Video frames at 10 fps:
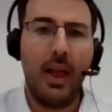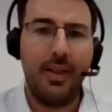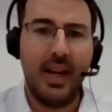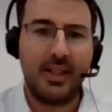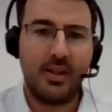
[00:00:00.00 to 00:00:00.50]

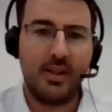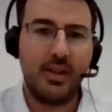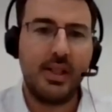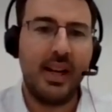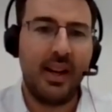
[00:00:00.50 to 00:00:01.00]
that's
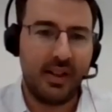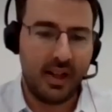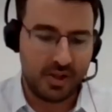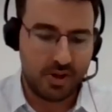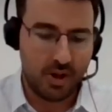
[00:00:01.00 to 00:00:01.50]
sending the
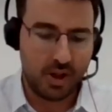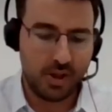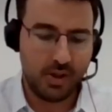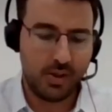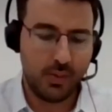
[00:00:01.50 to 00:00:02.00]

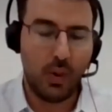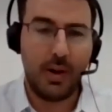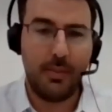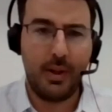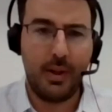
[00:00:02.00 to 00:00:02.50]
instructions. So what,
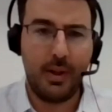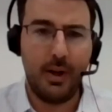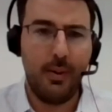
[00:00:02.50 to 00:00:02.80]
you know,